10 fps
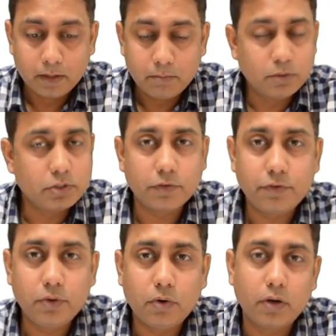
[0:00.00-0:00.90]
Most of
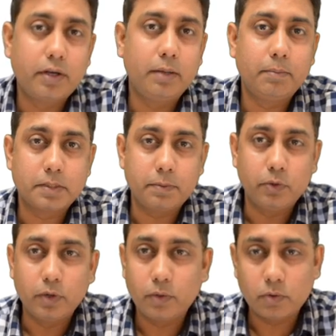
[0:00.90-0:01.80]
you already must be
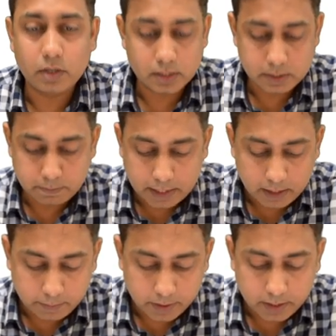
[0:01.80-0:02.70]
knowing what is
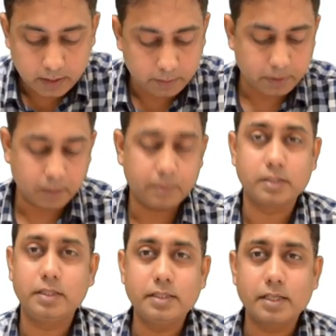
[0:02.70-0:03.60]
pandemic and
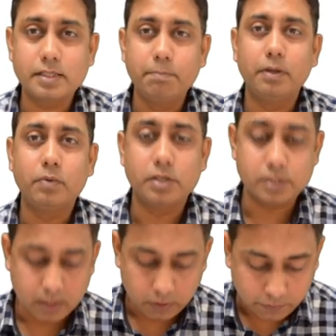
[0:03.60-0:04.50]
epidemic. These are simple
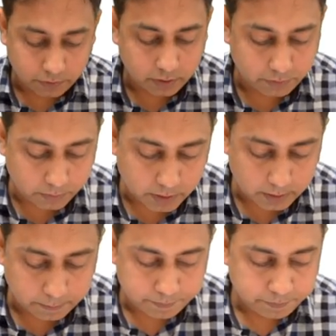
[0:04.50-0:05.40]
words now for everyone.
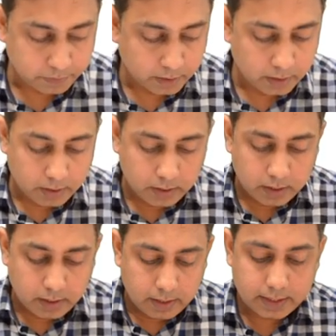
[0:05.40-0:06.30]

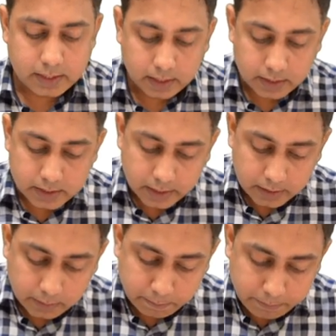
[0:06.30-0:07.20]
Let's
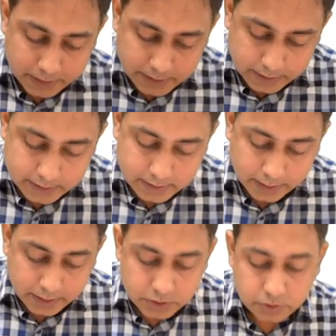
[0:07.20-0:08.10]
understand the basic
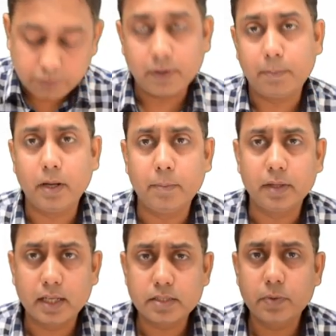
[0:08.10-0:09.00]
signs of
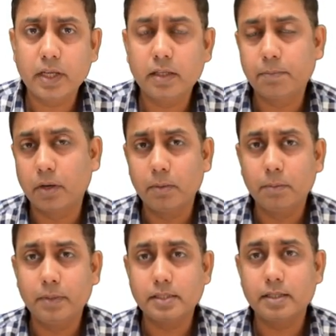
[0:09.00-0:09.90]
epidemic. That's where the
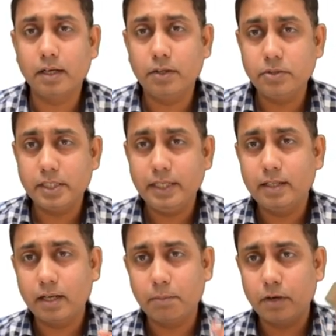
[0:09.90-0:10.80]
problem is, that you see
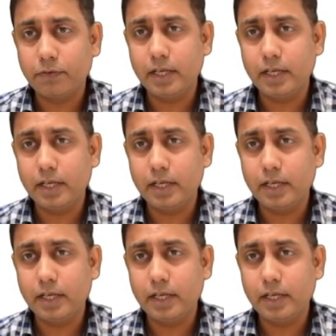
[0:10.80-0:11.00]
the number of